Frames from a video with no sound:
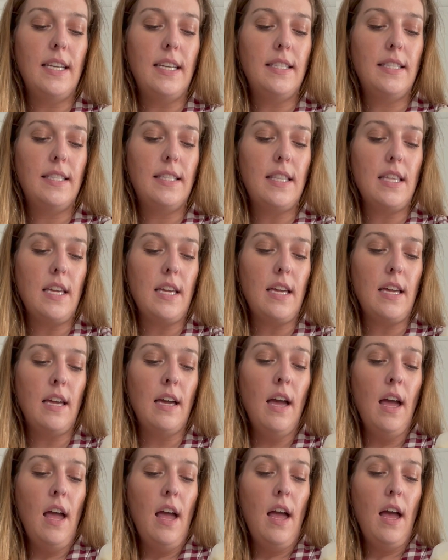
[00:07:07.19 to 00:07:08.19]
It's
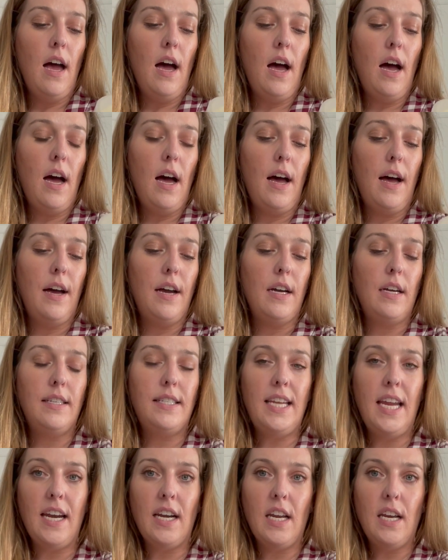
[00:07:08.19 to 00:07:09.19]
the uh,
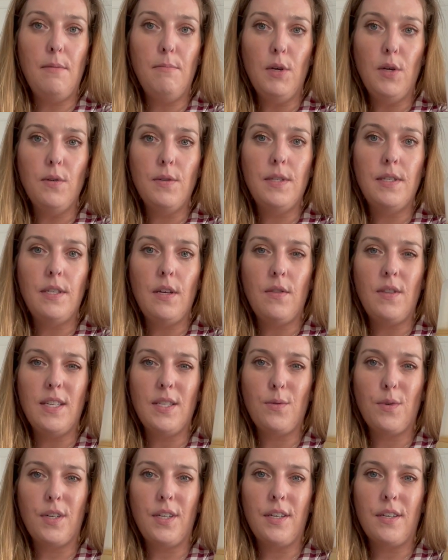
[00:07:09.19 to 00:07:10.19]
Tanning Mousse, so
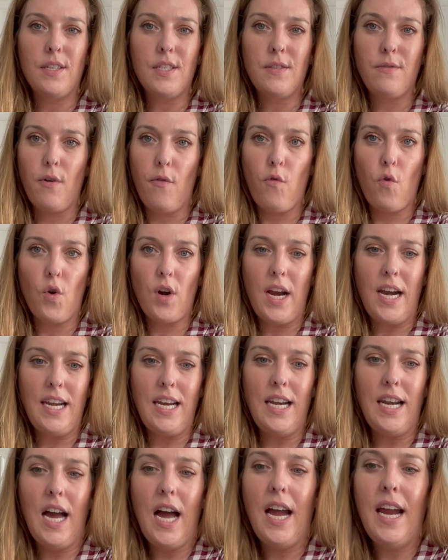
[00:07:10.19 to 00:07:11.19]
these were clearance for
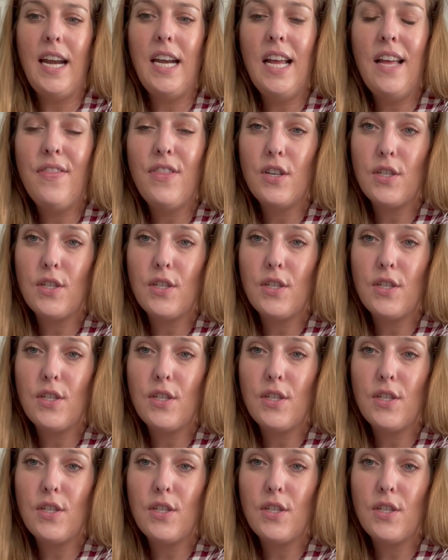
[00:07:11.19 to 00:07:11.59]
$4.99.